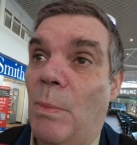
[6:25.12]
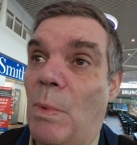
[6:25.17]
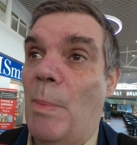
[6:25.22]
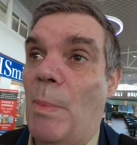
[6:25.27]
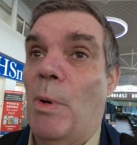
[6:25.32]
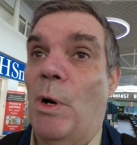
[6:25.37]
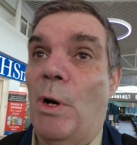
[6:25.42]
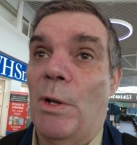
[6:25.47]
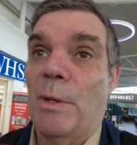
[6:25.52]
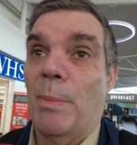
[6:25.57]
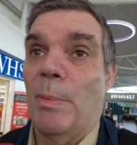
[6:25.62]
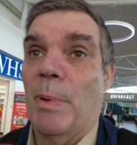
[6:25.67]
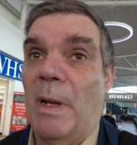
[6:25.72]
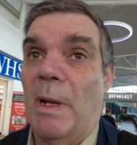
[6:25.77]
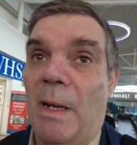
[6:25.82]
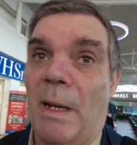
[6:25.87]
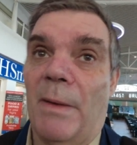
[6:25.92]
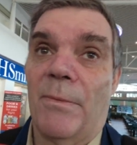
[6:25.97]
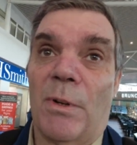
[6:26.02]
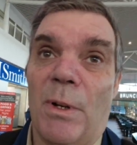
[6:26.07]
we board the
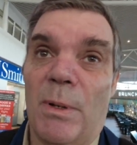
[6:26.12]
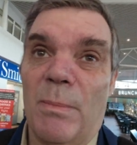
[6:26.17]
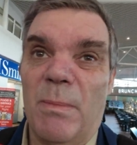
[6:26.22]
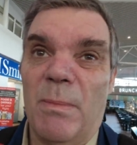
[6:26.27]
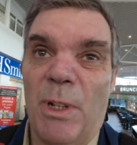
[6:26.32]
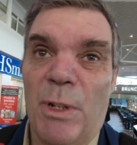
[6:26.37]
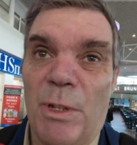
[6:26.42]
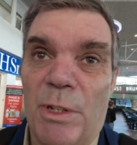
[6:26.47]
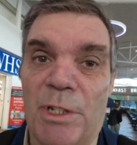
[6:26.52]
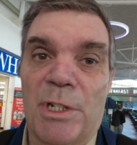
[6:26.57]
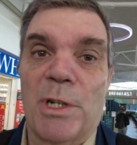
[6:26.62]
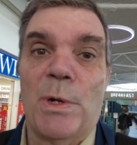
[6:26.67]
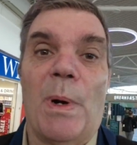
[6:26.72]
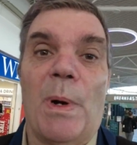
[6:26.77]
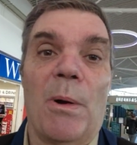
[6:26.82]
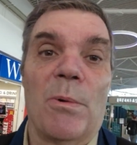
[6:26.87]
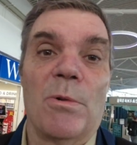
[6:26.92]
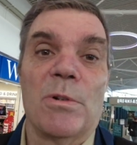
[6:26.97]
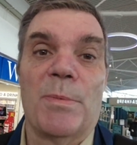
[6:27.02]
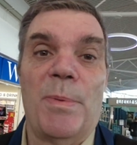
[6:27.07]
plane. I've got another
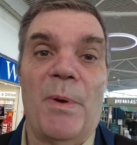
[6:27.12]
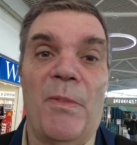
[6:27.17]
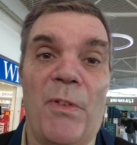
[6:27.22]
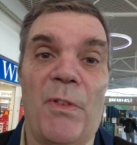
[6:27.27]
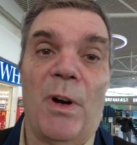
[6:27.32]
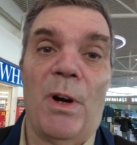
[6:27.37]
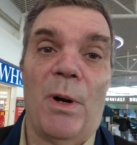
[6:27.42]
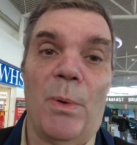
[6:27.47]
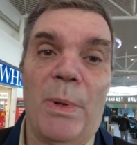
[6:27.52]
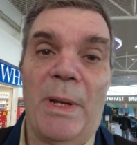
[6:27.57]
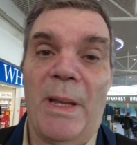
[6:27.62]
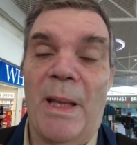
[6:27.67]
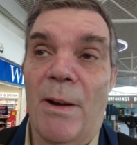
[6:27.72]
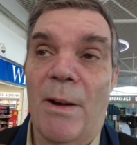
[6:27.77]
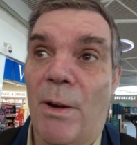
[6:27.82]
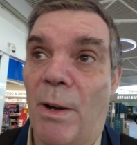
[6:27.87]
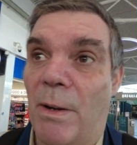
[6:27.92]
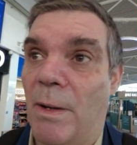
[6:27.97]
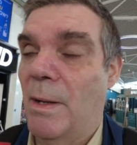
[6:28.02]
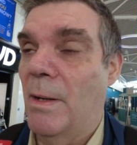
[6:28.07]
two hours before we
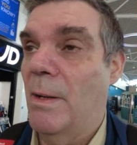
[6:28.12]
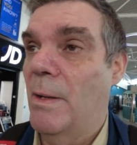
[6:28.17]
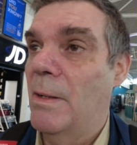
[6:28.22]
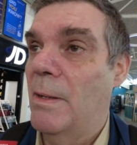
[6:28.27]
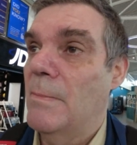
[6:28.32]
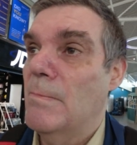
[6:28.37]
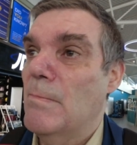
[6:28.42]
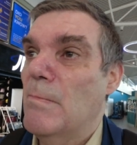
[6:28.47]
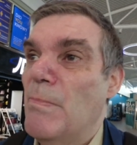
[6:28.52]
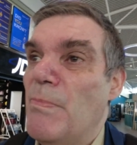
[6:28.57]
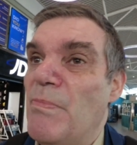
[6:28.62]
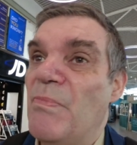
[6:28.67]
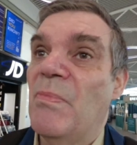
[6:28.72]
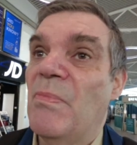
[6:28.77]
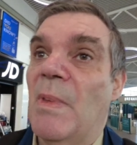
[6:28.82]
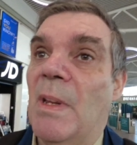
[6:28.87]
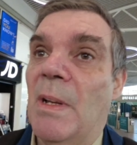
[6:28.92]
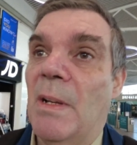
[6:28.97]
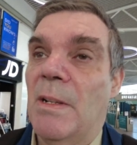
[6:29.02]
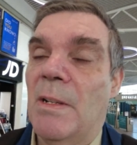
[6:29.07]
get on.
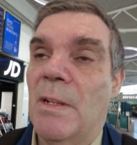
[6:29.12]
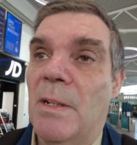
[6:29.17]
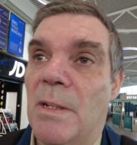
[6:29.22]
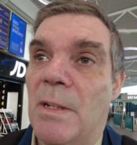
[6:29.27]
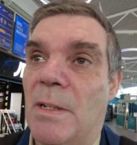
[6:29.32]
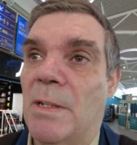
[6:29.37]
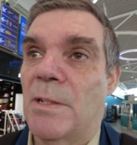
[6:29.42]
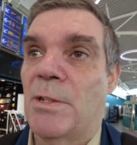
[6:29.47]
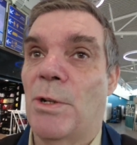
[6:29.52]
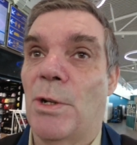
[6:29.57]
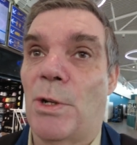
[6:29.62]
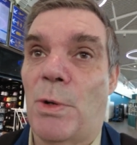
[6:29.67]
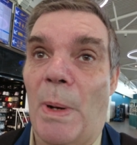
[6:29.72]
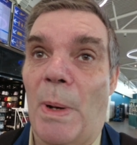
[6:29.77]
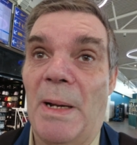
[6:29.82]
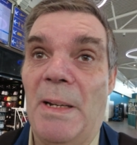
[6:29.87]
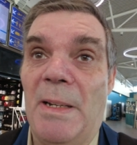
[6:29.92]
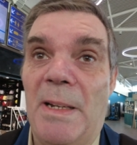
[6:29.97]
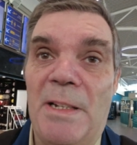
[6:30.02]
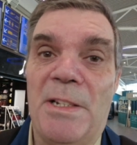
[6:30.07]
So
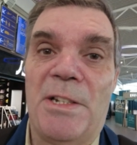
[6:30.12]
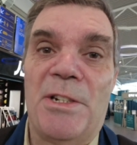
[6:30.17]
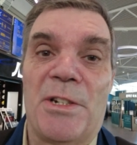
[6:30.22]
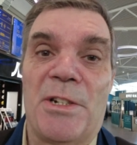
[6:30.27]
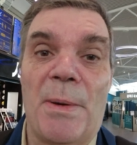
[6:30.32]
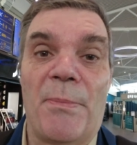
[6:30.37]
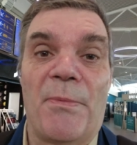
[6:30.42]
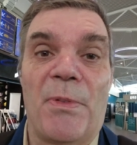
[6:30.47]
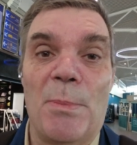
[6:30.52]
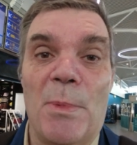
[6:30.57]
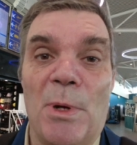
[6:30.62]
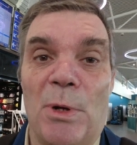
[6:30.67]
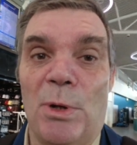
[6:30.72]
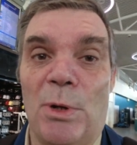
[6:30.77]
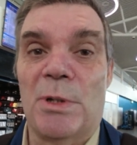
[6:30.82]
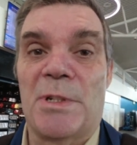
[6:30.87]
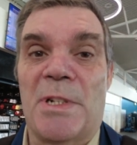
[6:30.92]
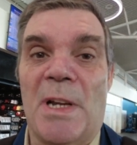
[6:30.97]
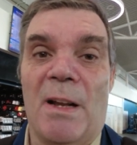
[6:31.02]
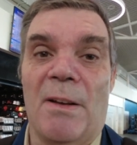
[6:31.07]
quite an easy trip from the
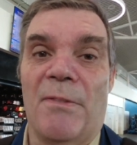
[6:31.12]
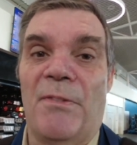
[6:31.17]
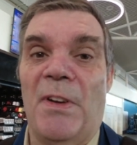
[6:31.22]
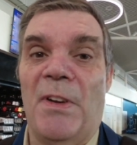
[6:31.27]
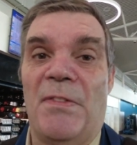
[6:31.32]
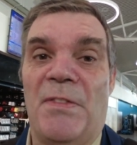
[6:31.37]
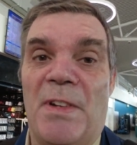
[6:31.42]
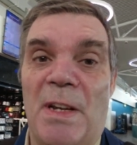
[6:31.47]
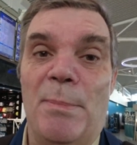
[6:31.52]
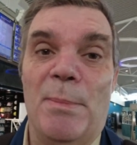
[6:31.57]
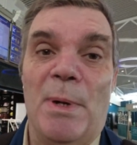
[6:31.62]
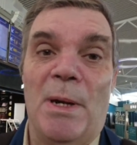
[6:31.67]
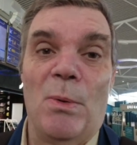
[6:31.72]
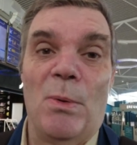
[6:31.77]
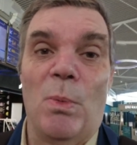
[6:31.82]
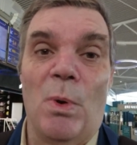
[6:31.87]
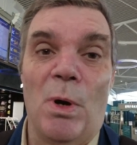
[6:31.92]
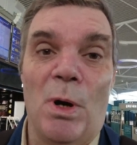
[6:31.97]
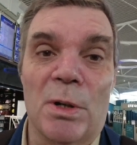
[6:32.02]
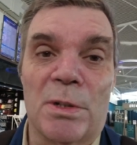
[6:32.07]
hotel, 15
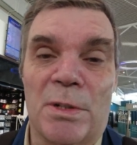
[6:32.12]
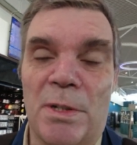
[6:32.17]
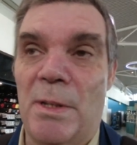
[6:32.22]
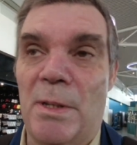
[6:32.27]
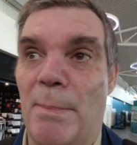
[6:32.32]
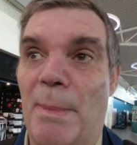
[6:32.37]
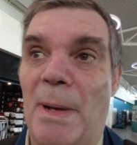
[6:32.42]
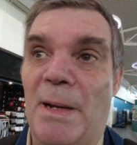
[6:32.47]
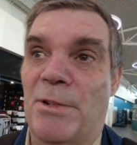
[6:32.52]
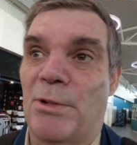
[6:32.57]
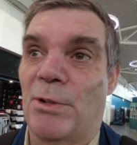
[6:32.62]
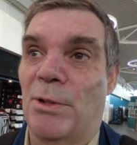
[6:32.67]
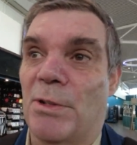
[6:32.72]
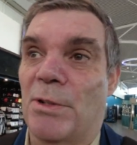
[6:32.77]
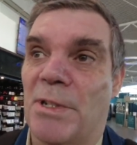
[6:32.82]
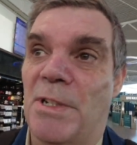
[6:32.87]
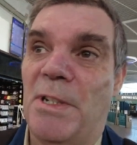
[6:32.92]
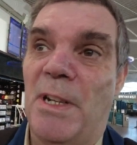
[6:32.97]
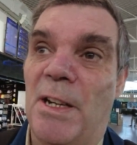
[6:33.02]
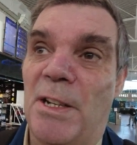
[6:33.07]
minute walk to the
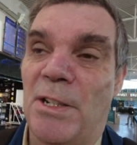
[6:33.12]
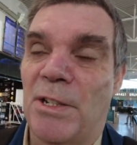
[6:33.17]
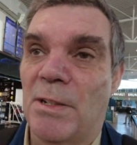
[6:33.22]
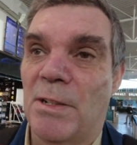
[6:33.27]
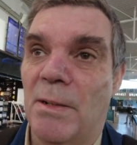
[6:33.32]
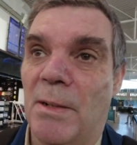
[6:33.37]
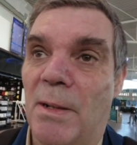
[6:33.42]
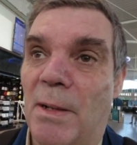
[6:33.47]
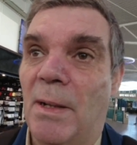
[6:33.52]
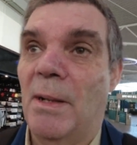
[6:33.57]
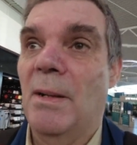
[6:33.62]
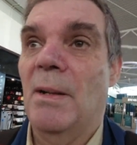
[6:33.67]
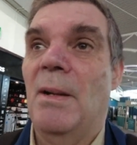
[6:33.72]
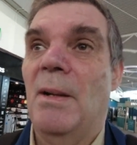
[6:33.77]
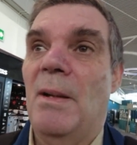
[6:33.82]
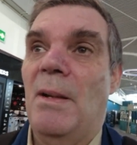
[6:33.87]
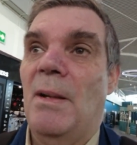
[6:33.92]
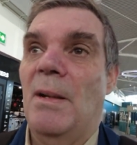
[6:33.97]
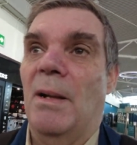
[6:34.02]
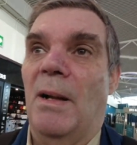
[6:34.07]
metro station
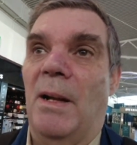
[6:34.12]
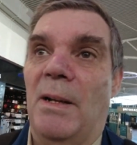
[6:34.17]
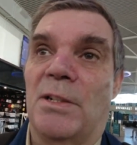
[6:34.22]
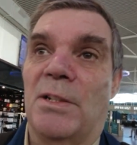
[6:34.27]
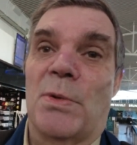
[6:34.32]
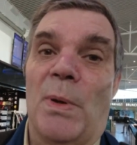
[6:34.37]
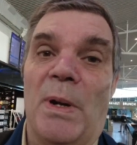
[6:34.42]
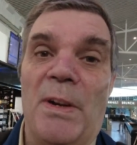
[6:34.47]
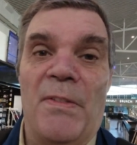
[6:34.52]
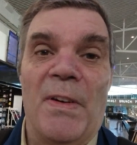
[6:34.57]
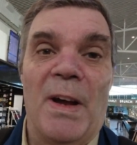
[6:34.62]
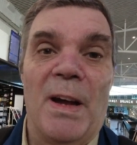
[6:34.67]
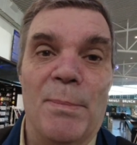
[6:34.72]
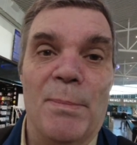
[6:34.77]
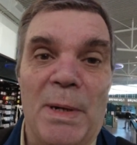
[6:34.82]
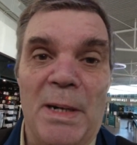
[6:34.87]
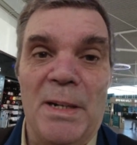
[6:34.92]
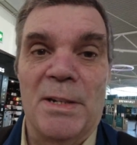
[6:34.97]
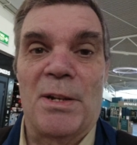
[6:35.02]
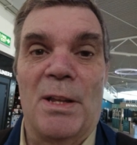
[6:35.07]
and
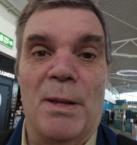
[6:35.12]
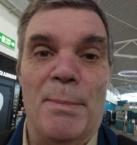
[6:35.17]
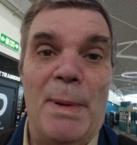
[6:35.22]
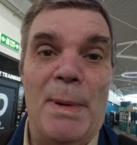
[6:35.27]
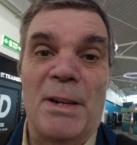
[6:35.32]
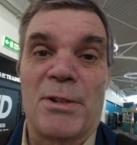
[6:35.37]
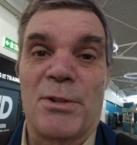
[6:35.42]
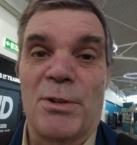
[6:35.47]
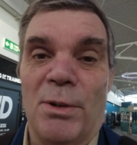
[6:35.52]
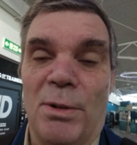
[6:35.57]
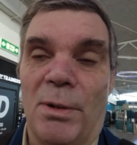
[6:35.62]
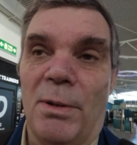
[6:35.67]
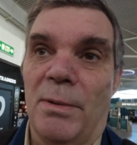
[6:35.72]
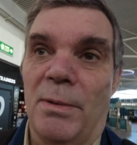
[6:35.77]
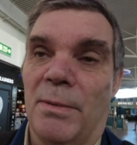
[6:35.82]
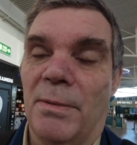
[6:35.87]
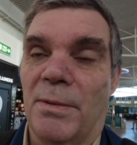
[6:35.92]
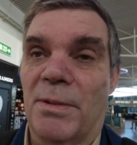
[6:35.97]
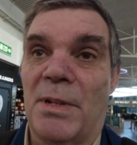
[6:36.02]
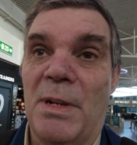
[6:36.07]
25 minutes on the metro,
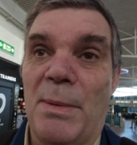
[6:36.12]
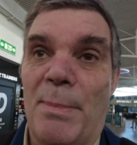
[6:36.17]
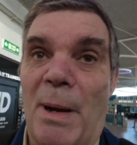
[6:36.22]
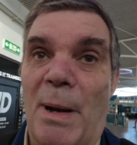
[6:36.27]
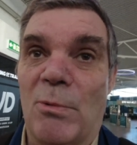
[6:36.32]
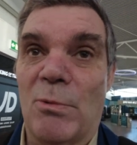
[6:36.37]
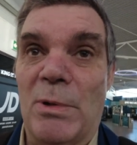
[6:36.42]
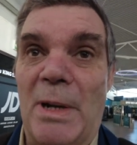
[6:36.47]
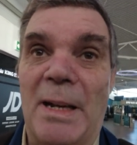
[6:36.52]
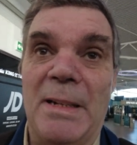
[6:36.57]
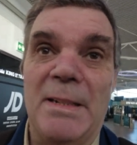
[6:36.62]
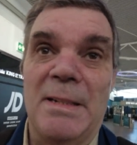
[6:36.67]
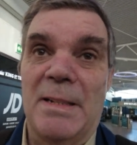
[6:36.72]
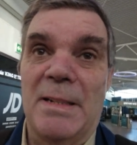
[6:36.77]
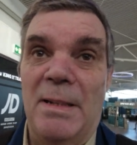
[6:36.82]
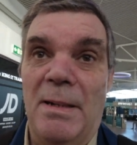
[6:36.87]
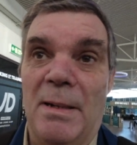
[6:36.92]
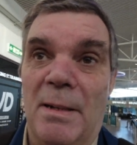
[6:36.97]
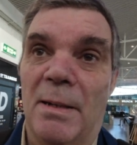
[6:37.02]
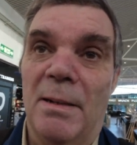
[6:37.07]

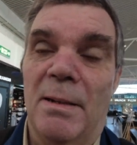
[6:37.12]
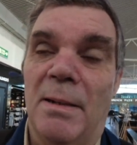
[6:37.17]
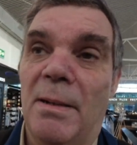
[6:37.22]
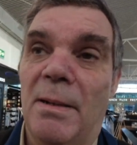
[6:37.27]
£3.90.